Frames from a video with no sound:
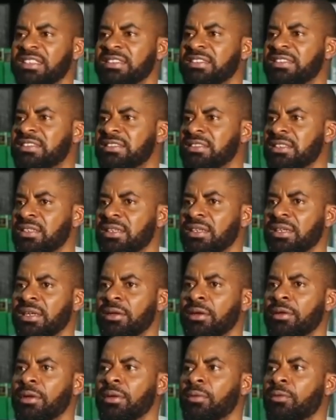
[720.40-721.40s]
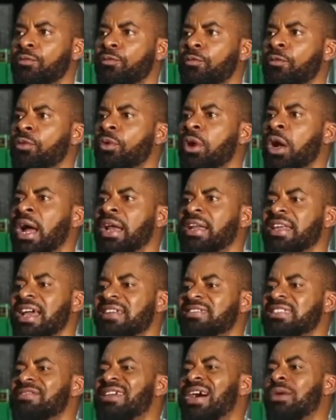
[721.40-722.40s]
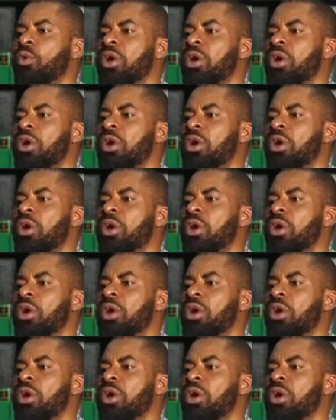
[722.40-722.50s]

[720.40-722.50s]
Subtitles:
is, and he has never